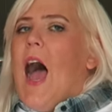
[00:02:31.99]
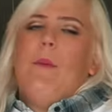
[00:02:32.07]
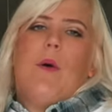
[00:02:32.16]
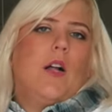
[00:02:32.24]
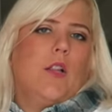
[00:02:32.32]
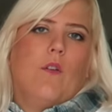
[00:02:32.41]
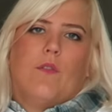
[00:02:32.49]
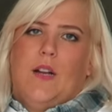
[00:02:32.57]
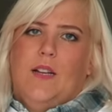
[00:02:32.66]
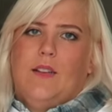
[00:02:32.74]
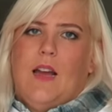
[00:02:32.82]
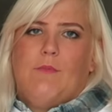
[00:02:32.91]
I'm all over
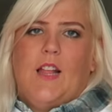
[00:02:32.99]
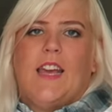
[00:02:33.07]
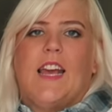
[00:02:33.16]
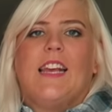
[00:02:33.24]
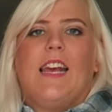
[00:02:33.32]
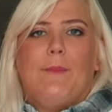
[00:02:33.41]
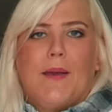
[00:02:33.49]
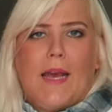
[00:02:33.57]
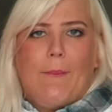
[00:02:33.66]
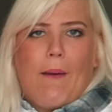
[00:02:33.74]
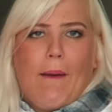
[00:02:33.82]
it. I'm like, gimme.